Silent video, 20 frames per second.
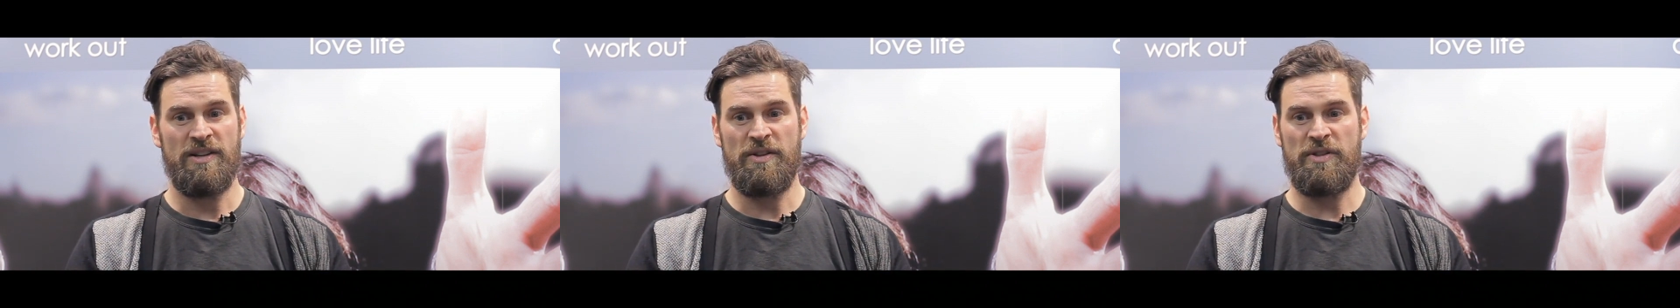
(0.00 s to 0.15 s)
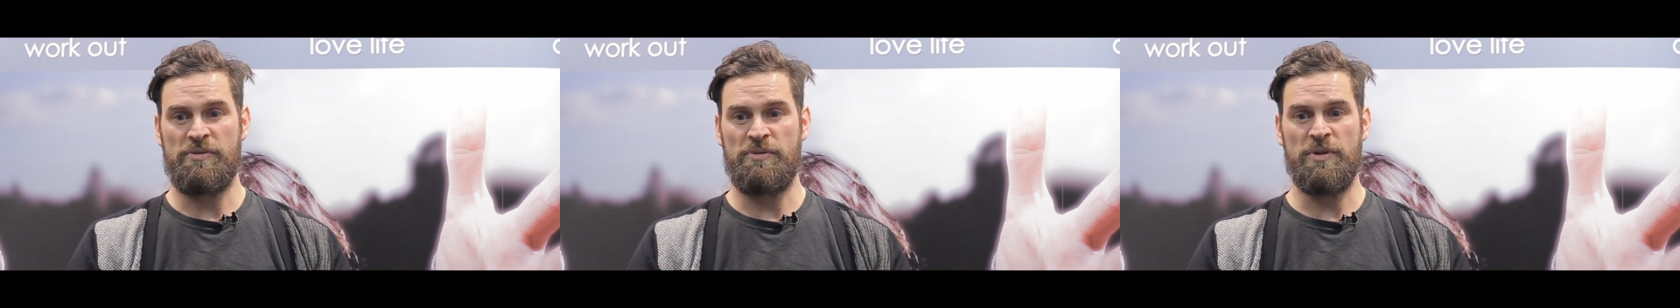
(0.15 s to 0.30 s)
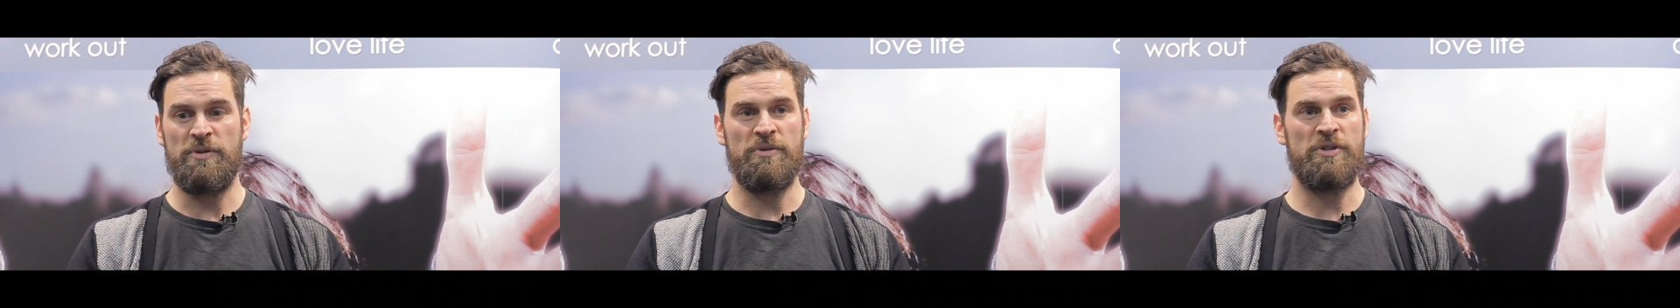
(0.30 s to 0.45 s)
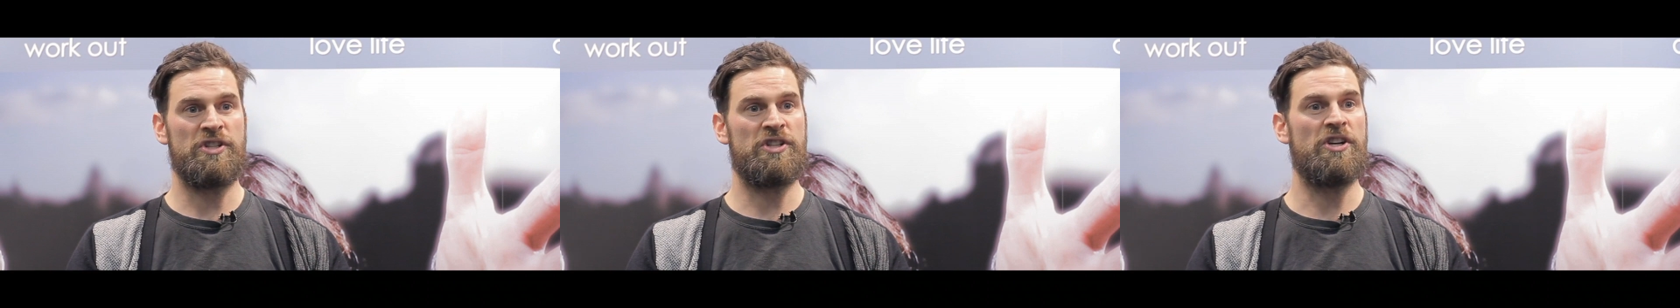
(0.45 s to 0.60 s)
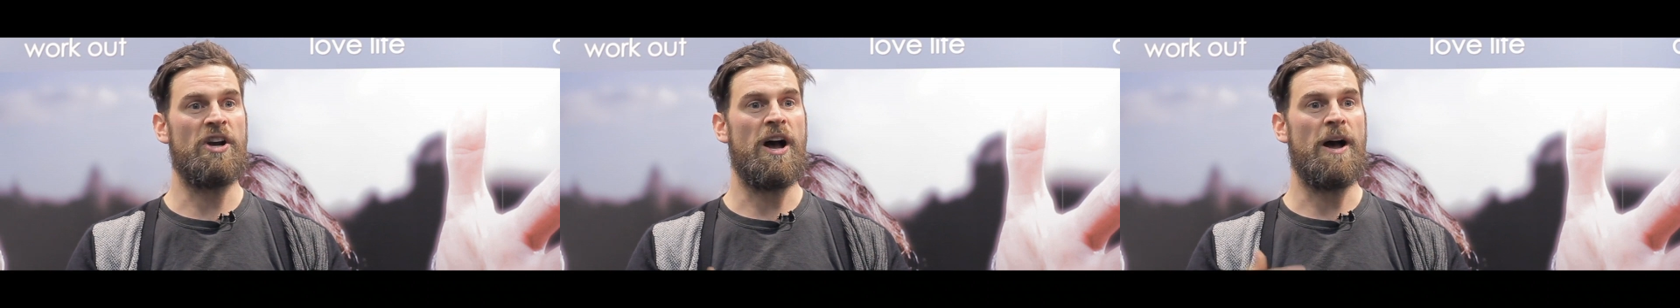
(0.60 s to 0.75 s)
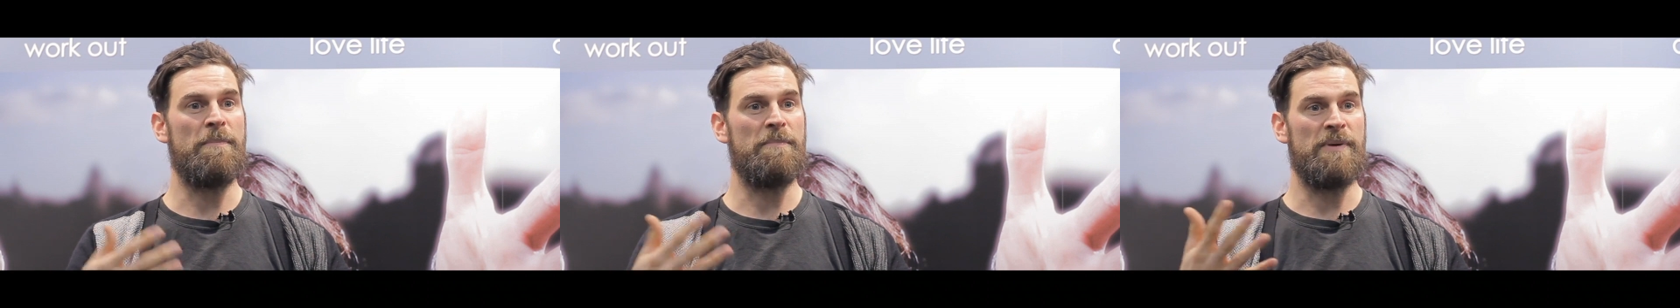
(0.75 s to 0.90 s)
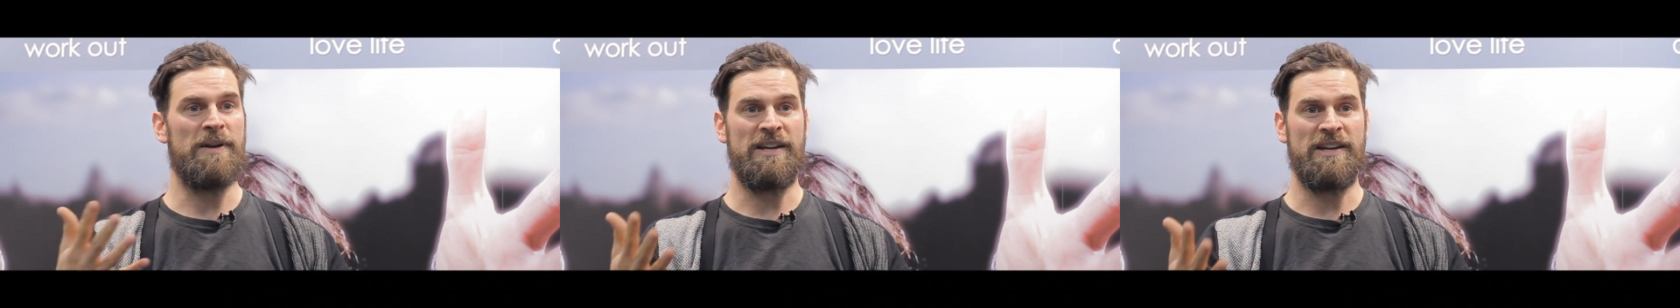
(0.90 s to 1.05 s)
through
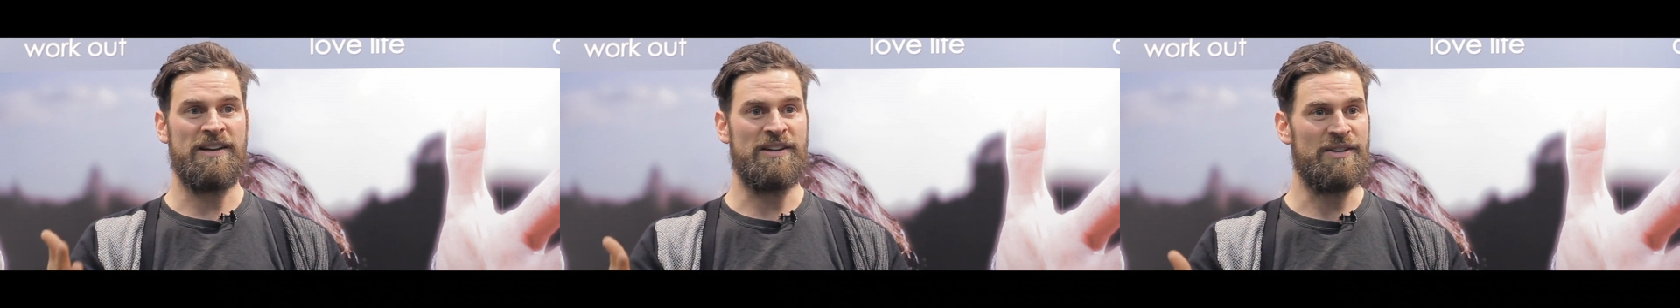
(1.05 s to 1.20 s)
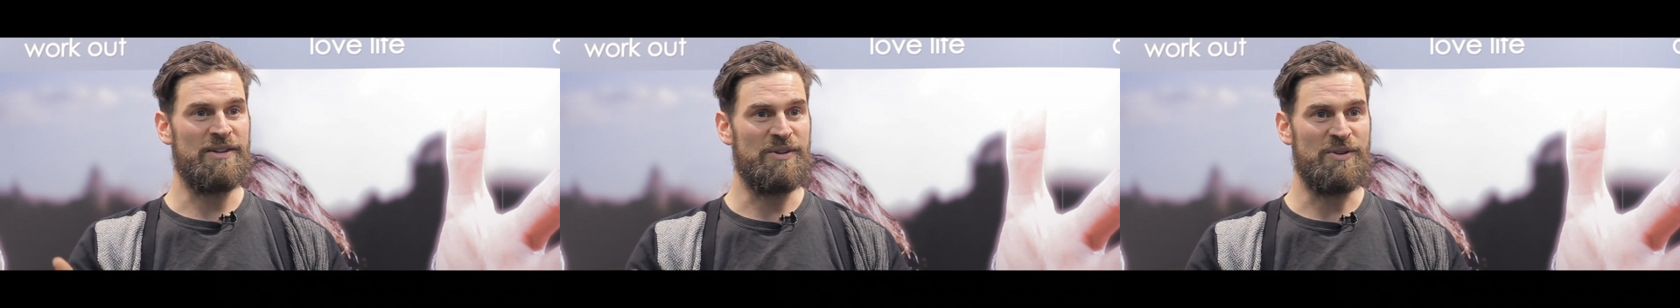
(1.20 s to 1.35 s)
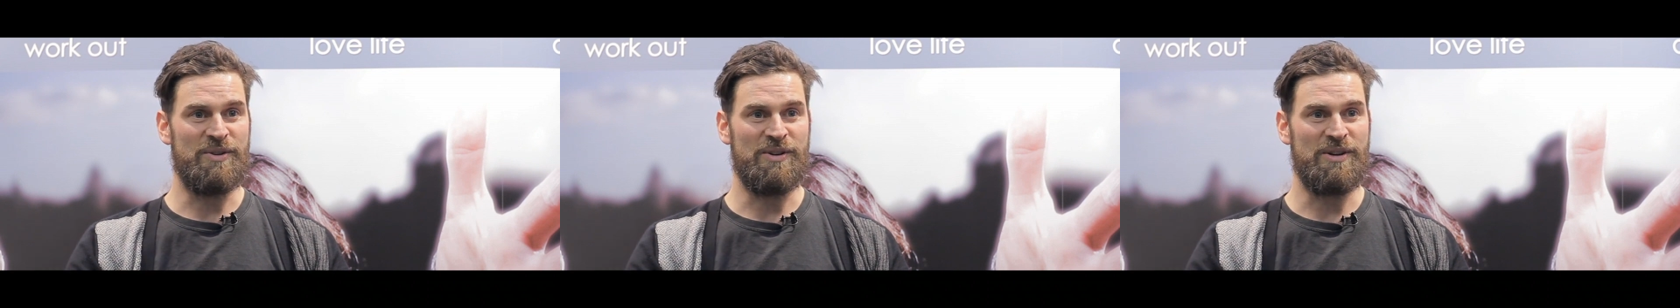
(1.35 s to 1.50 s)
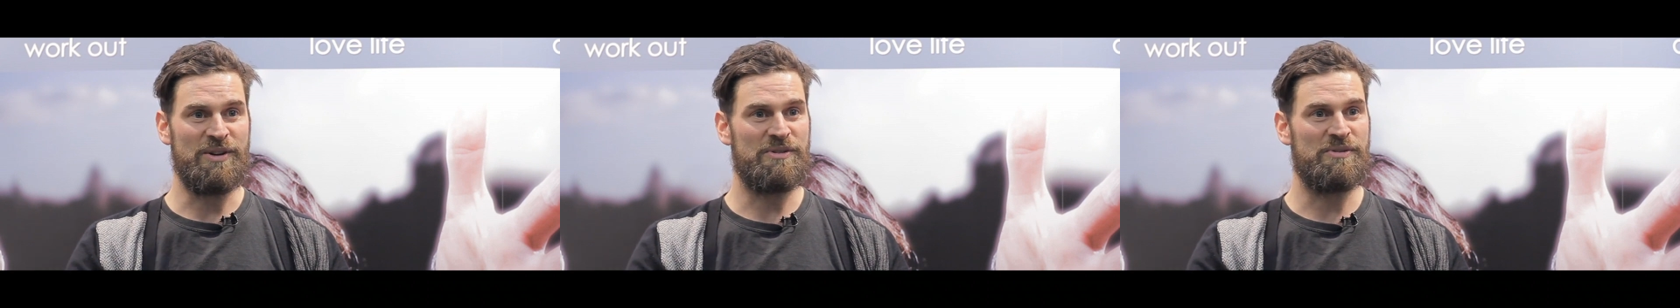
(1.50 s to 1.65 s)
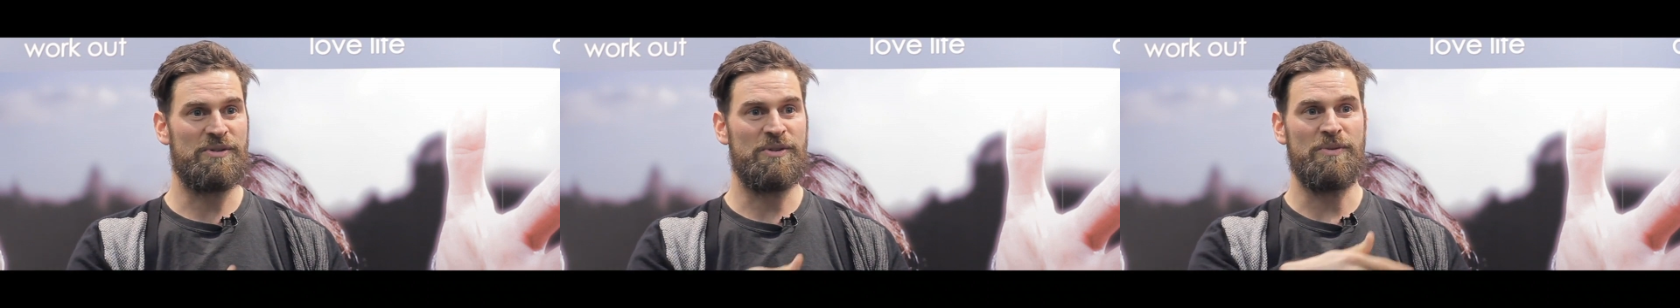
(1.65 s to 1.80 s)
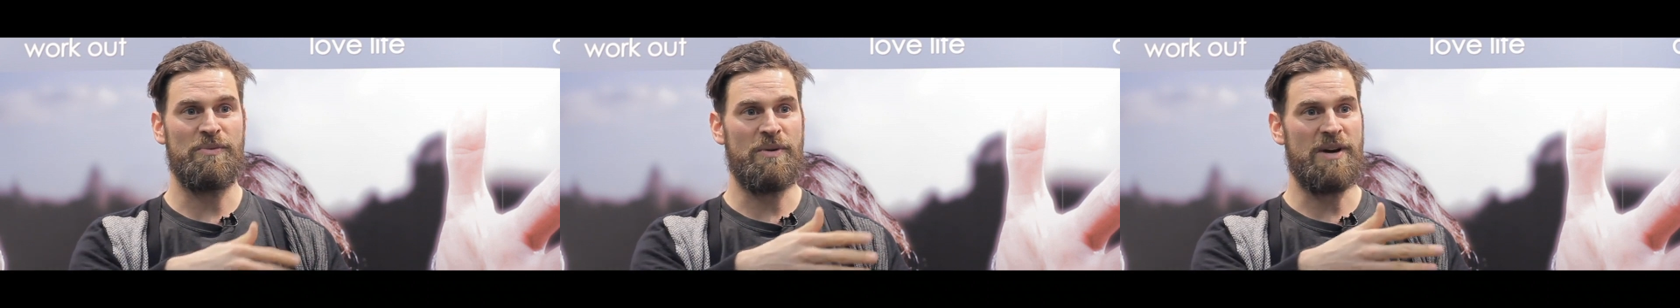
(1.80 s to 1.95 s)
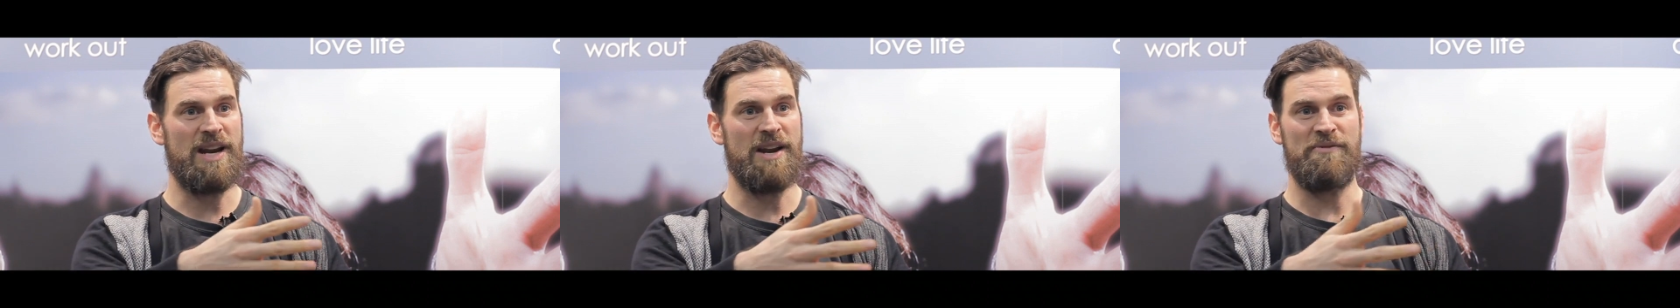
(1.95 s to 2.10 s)
shopping or
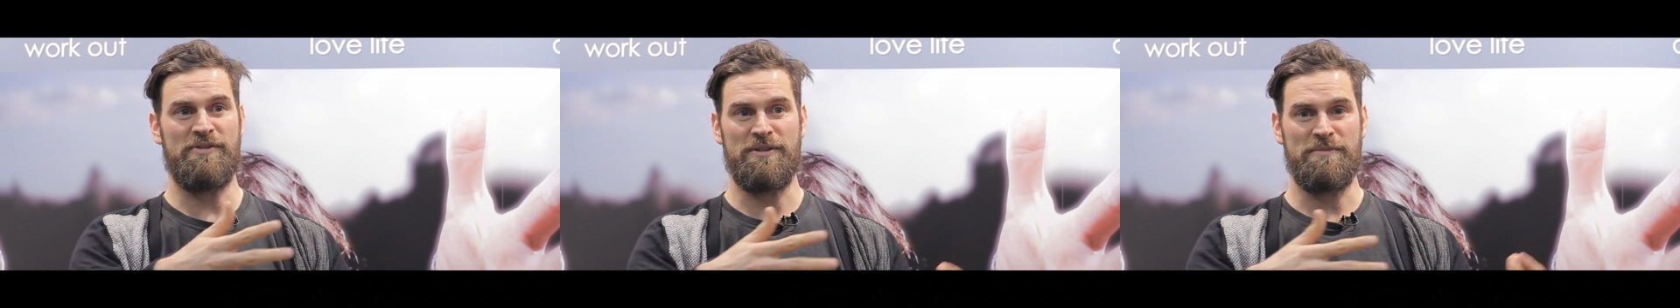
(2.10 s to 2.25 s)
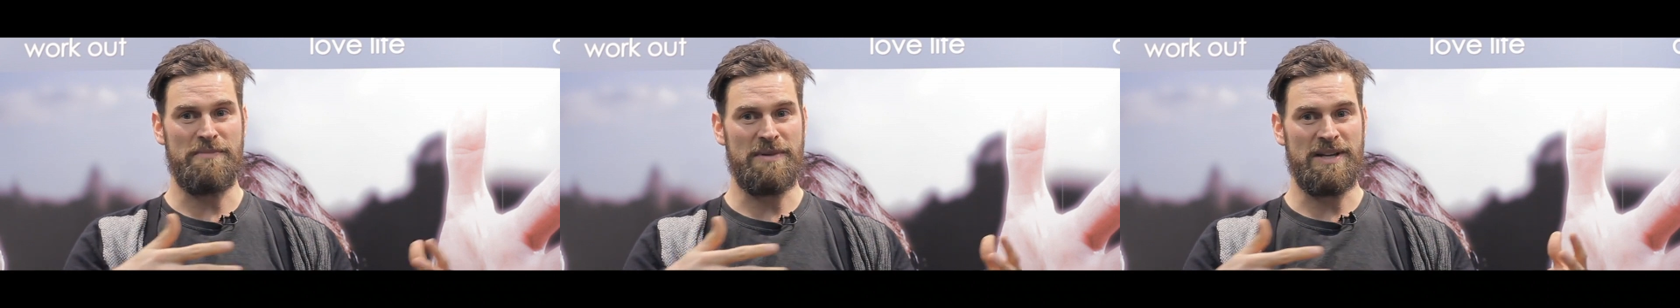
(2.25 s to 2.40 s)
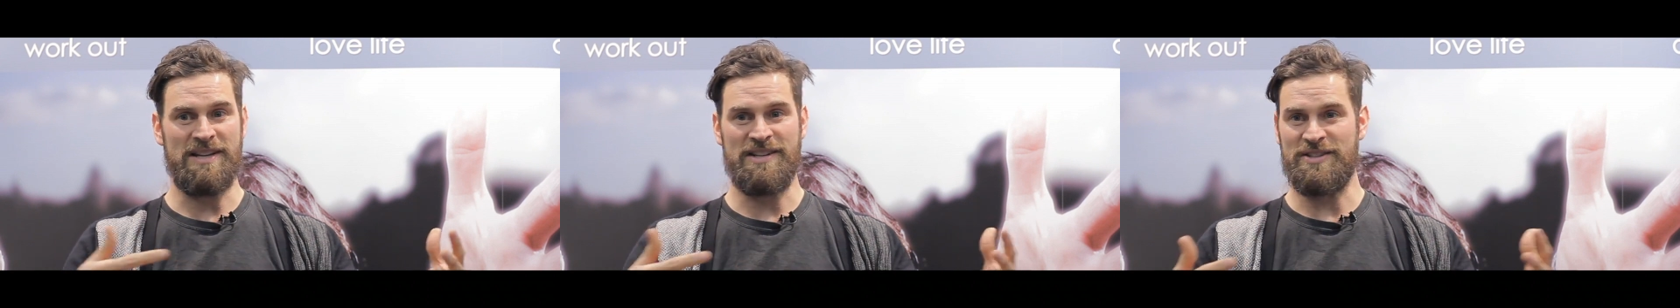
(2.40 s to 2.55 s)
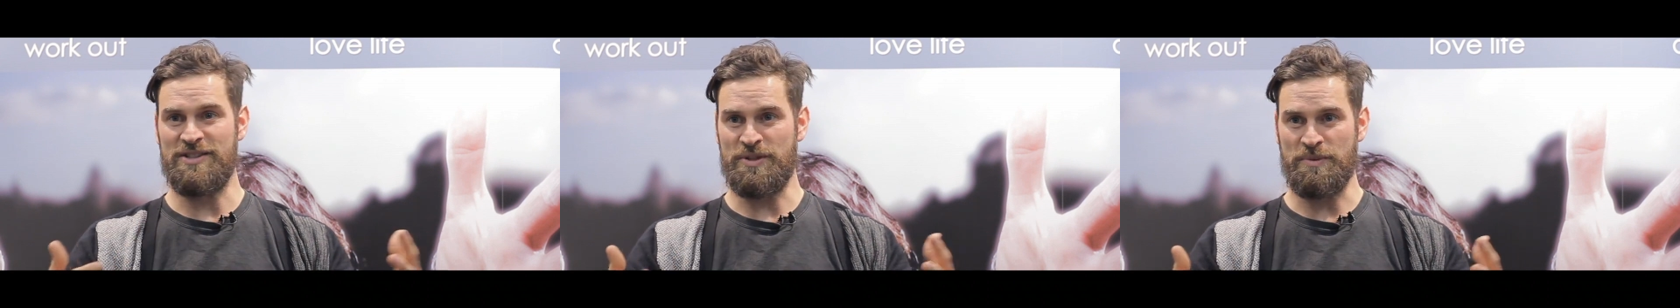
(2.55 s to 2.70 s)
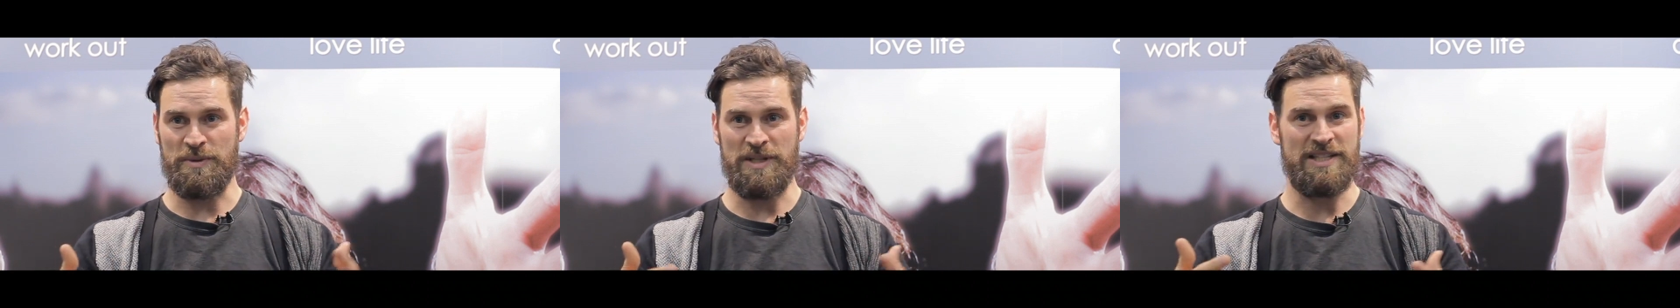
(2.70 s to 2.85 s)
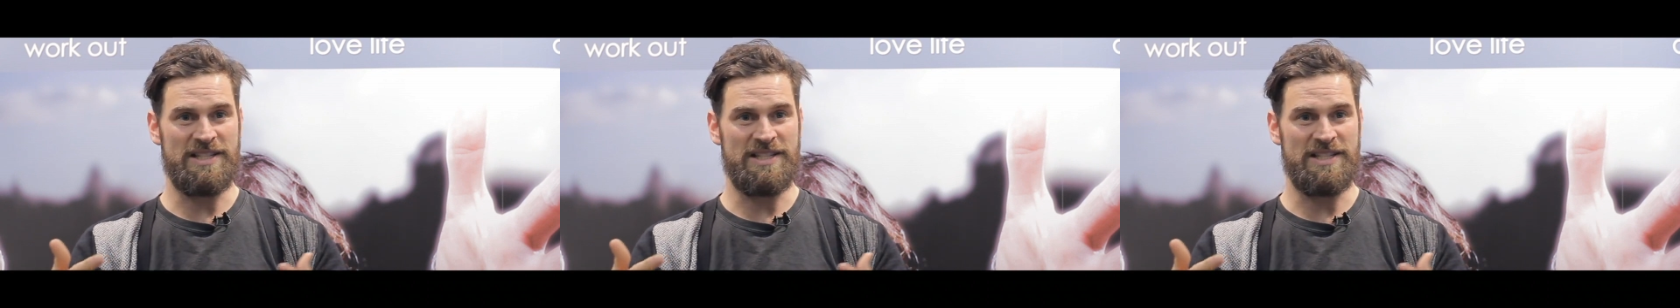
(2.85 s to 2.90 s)
through whatever means we